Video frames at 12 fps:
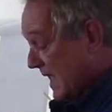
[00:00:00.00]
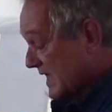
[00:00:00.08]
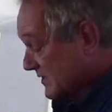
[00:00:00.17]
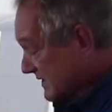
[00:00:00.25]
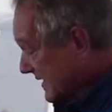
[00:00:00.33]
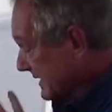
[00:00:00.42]

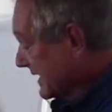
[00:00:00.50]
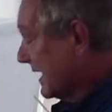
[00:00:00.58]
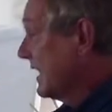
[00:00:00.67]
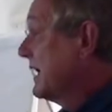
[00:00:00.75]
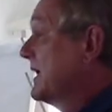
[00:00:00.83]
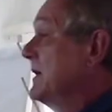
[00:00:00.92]
And she said,
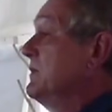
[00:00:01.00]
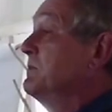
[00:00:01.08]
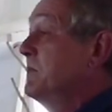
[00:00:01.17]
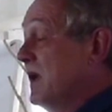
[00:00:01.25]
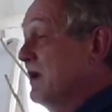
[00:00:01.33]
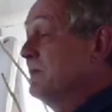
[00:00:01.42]
Can I come
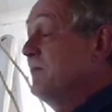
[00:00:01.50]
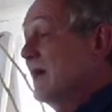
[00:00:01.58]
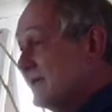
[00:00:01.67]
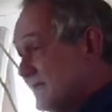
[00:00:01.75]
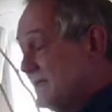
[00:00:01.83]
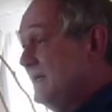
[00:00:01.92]
and plant
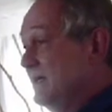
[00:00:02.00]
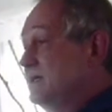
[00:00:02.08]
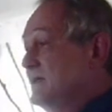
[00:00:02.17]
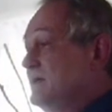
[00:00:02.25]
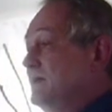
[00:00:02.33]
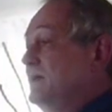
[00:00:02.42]
my
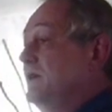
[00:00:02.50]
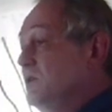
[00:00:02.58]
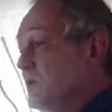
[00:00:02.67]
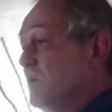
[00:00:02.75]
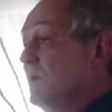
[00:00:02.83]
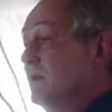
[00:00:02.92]
seeds
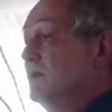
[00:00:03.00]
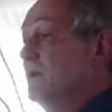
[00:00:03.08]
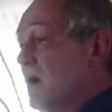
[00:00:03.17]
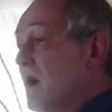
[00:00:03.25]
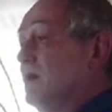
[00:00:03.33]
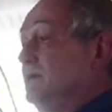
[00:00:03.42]
in your little
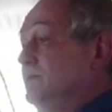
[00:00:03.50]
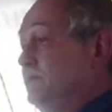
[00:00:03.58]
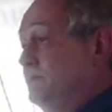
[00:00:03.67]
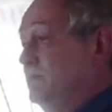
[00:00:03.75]
garden?